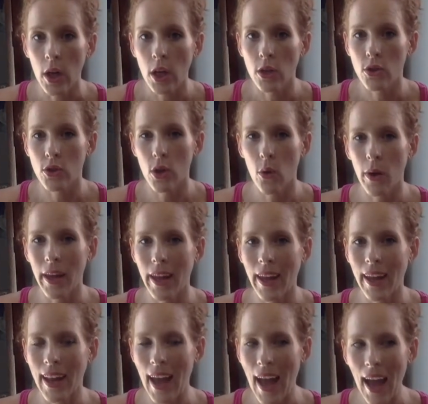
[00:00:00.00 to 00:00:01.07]
So
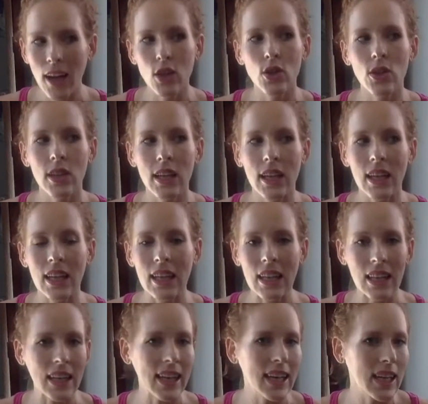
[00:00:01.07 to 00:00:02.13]
it actually
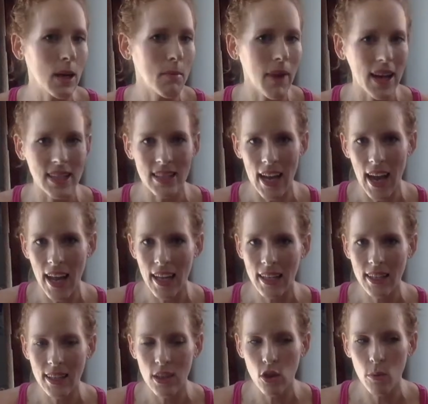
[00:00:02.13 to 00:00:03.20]
cleaned up my diet
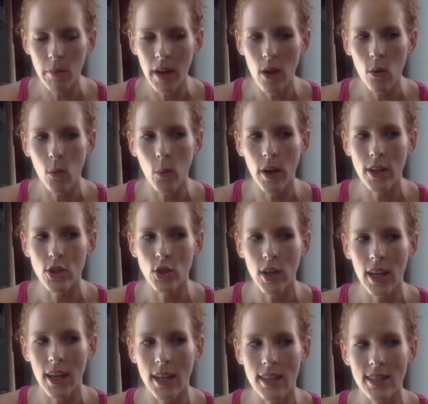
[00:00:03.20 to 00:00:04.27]
a little bit, which
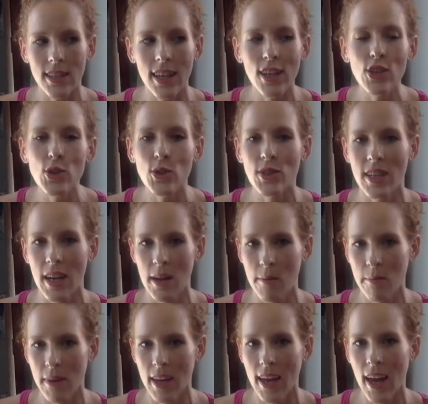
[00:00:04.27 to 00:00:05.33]
is interesting
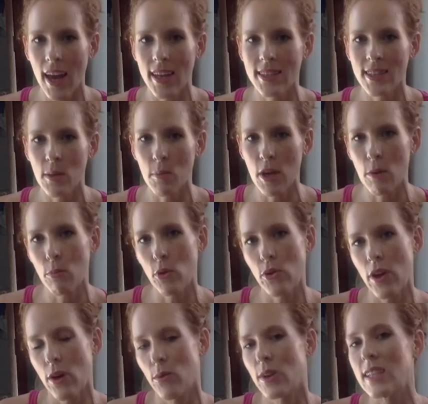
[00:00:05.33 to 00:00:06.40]
because the people
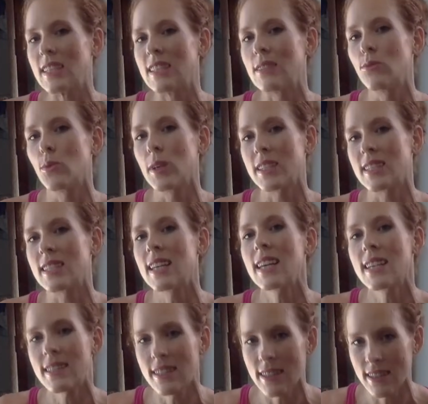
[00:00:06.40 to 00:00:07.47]
that
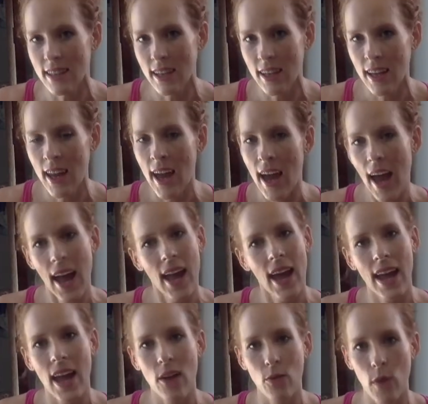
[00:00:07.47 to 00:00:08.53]
resist
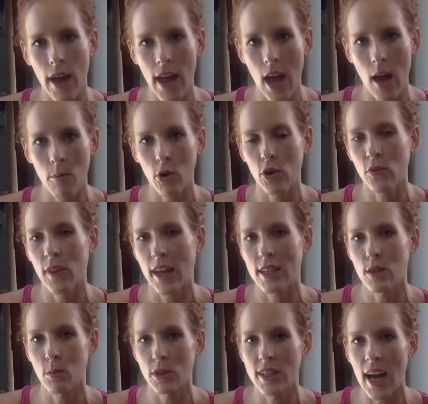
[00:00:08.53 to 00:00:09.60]
IIFYM or
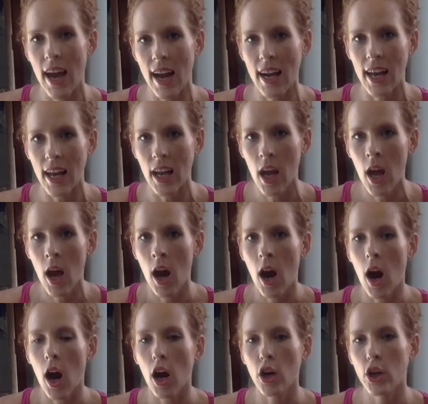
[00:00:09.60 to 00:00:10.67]
flexible dieting
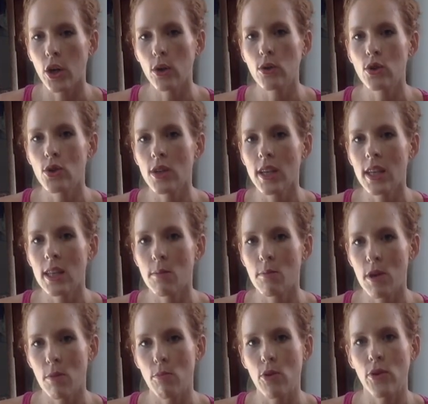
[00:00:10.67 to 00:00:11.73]
are usually the
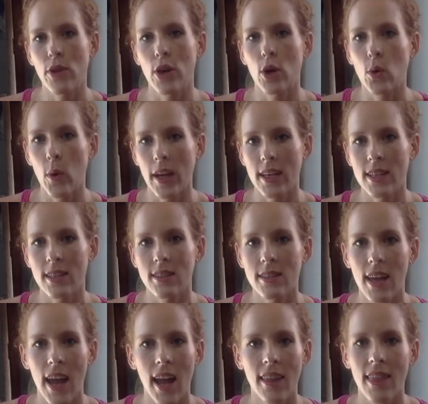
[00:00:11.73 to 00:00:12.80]
people that are quick to
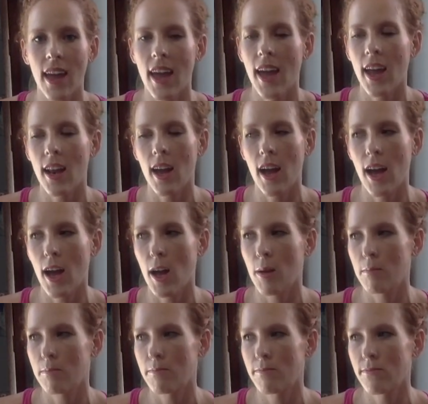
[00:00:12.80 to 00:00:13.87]
say
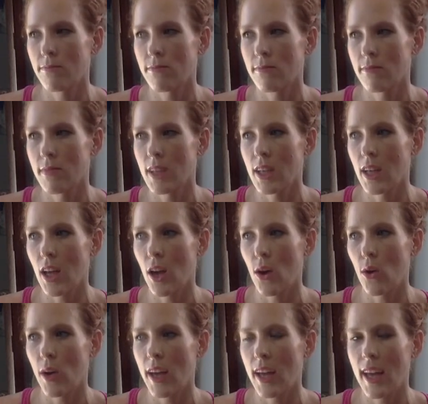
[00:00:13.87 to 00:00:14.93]
that you
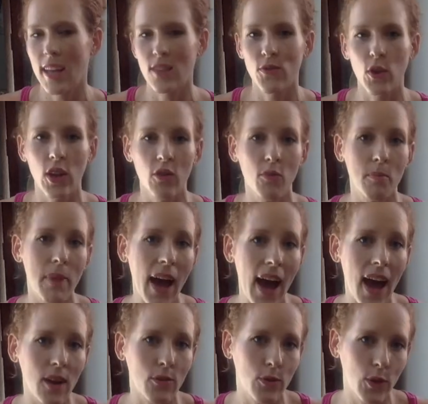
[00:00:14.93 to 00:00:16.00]
know, it's full of
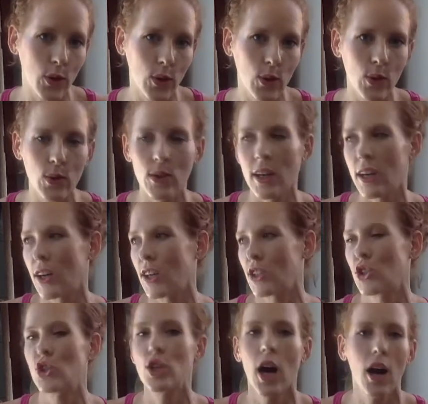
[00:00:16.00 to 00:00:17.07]
bad food or
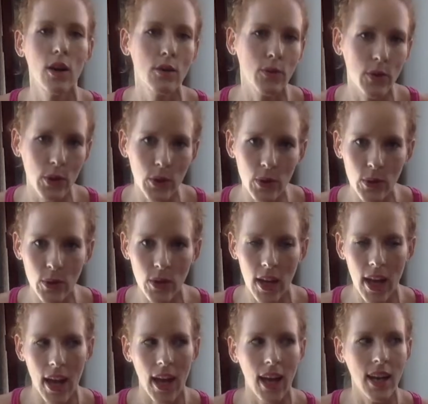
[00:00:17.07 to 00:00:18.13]
junk food
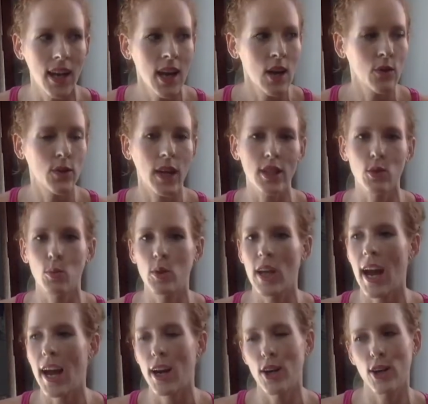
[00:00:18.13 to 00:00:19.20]
and flexible
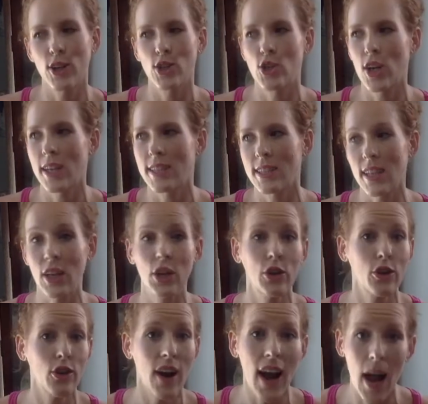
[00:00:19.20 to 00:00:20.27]
dieters just eat
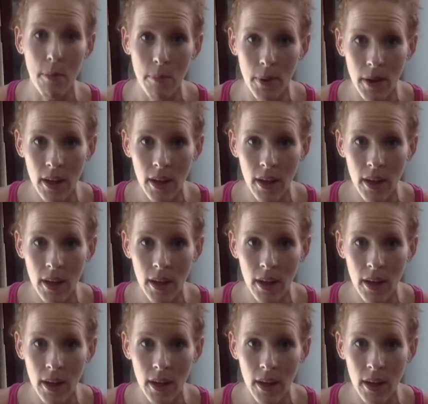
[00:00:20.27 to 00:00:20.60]
crap.